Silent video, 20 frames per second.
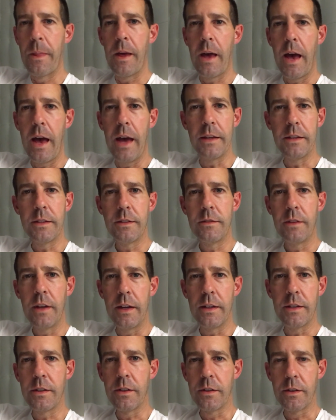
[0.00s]
I
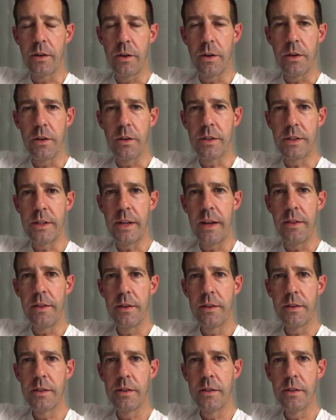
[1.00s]
still don't understand
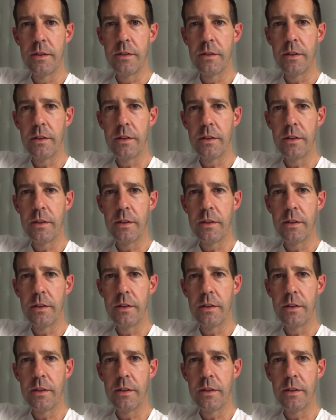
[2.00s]
this.